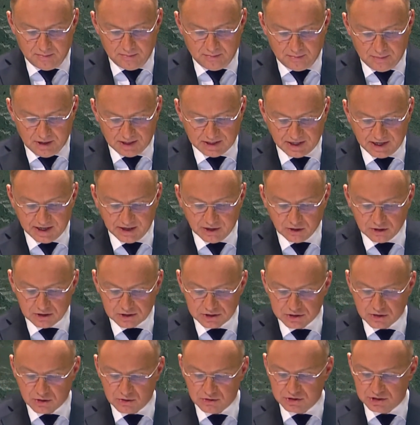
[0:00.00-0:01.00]
But I
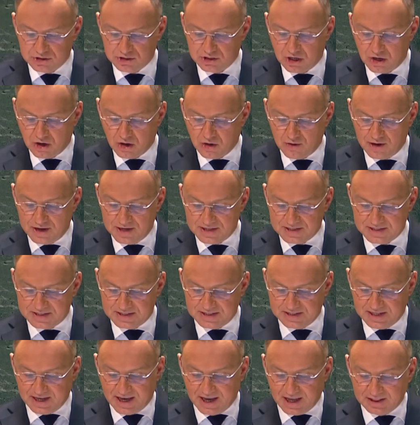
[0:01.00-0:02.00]
also saw a
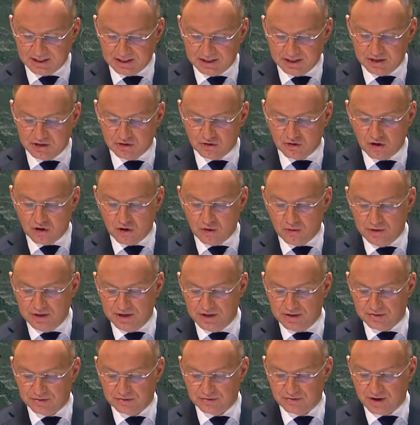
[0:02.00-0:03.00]
steadily growing
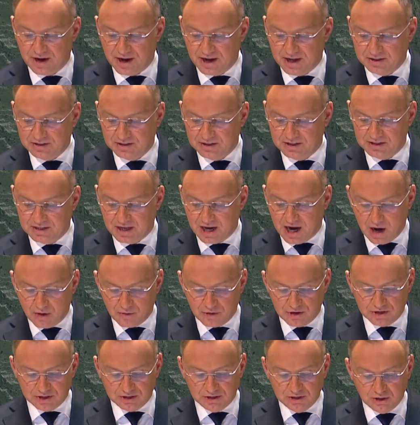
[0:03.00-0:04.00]
threat in
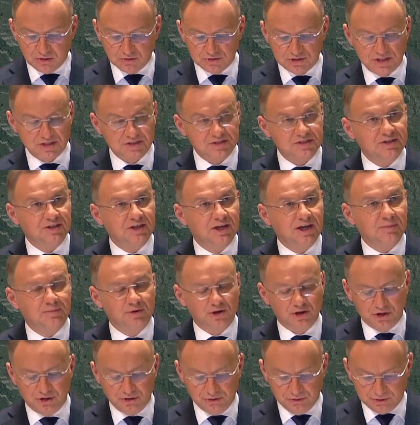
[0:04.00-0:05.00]
our closest
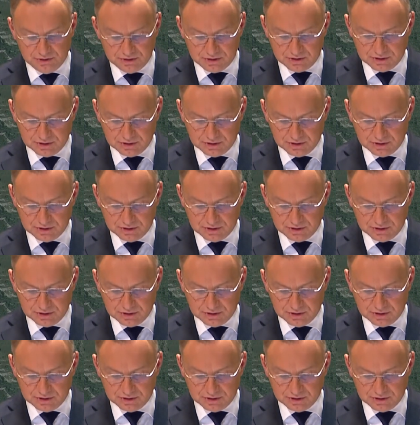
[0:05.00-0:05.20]
neighborhood.